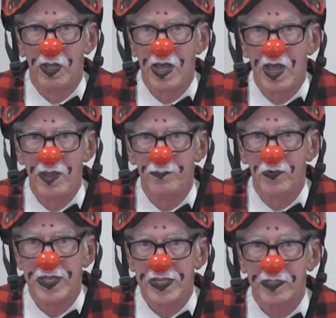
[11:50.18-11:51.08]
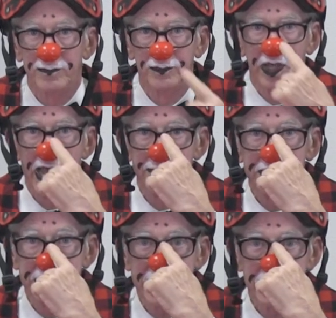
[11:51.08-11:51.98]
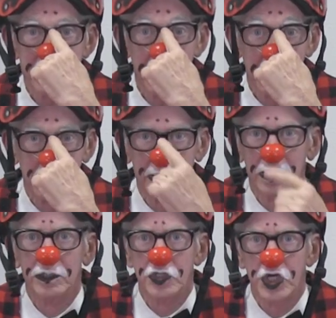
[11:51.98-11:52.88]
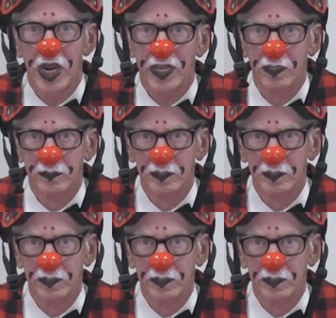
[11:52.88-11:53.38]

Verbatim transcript: I'm ready. Eye protection, check.